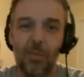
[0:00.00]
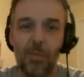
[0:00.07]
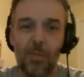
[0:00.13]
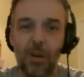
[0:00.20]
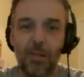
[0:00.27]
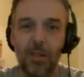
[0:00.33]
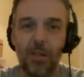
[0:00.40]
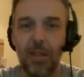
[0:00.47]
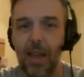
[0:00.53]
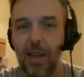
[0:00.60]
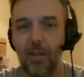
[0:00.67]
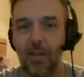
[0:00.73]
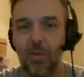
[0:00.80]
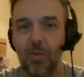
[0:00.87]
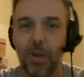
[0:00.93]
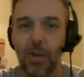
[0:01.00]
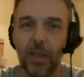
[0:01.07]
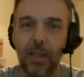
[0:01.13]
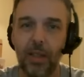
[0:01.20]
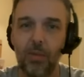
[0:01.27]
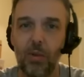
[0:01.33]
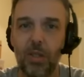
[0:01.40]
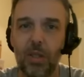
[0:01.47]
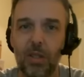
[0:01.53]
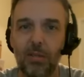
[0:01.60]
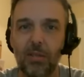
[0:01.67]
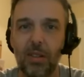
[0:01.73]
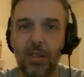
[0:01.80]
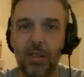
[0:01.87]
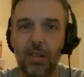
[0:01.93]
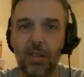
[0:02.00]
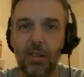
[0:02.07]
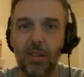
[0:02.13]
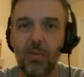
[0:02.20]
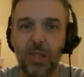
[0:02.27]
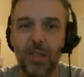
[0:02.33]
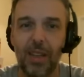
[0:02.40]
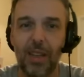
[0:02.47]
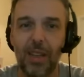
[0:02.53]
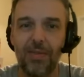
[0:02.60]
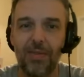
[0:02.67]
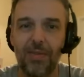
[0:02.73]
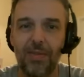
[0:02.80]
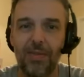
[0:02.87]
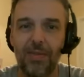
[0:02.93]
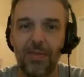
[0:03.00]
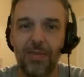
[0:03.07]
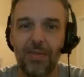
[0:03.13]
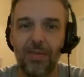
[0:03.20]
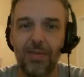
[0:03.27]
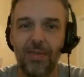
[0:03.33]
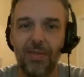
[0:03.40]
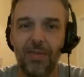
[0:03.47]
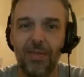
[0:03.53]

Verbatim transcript: that much Lego, really, was there? It was kind of, eh,